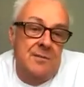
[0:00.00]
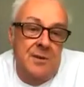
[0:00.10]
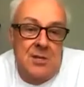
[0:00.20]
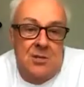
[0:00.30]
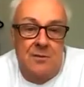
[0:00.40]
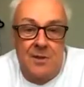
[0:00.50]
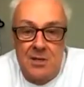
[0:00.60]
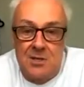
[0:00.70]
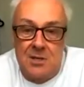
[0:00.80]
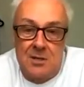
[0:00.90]
of each of
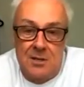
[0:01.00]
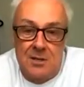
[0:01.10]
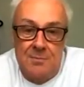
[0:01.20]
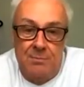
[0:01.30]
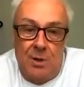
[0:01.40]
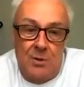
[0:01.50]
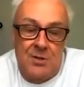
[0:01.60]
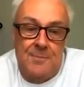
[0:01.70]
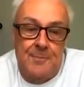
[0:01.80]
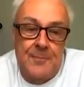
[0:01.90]
these blocks,